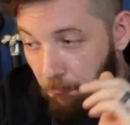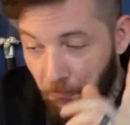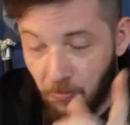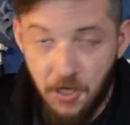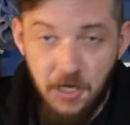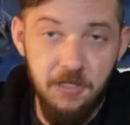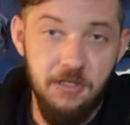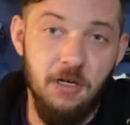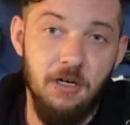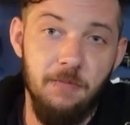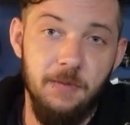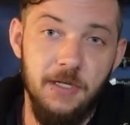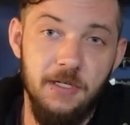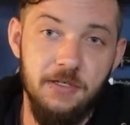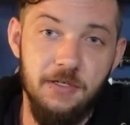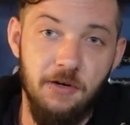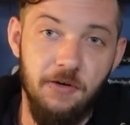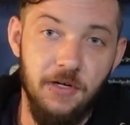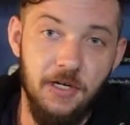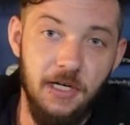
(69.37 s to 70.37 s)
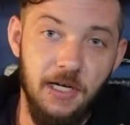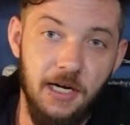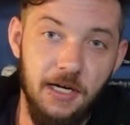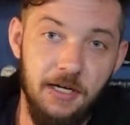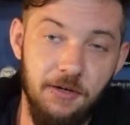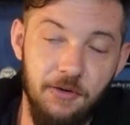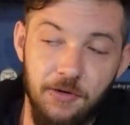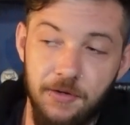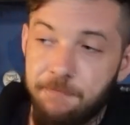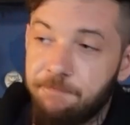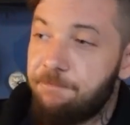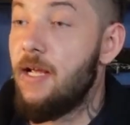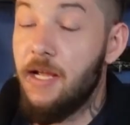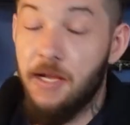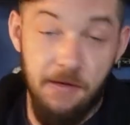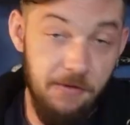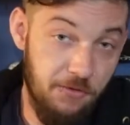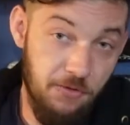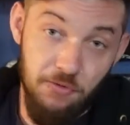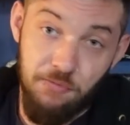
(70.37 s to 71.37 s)
it's going to be historically accurate.
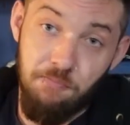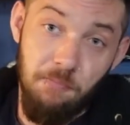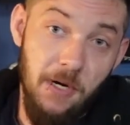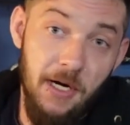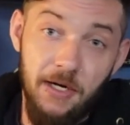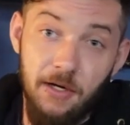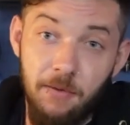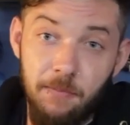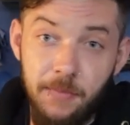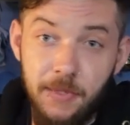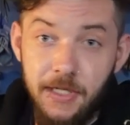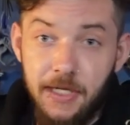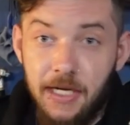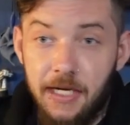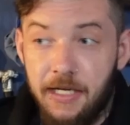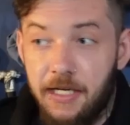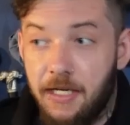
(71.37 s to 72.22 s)
It just may not be a